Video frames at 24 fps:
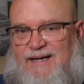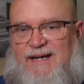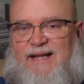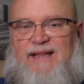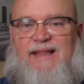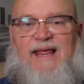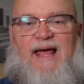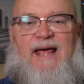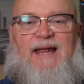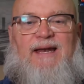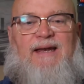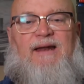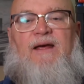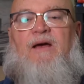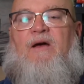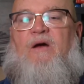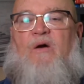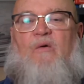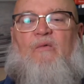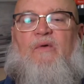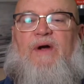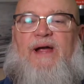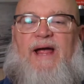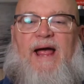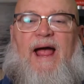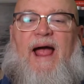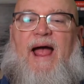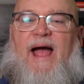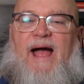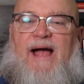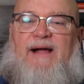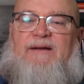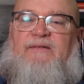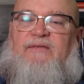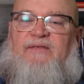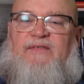Then we
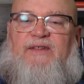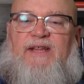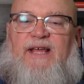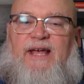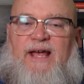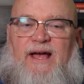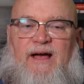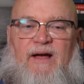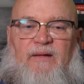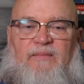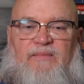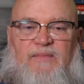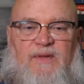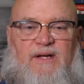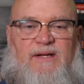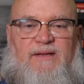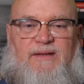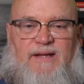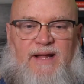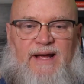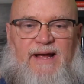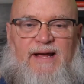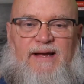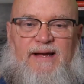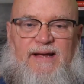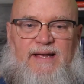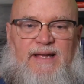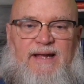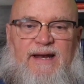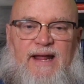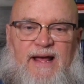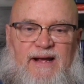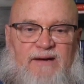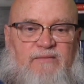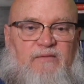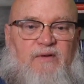actively help the client
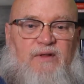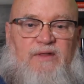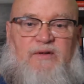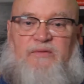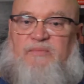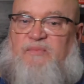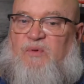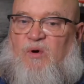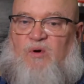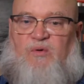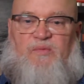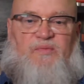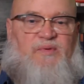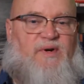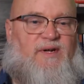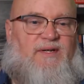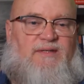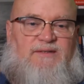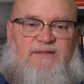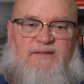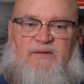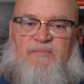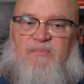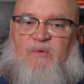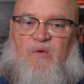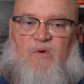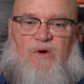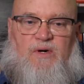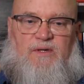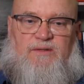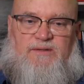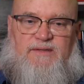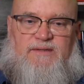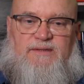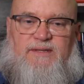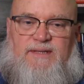connect with appropriate
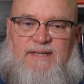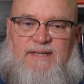supports.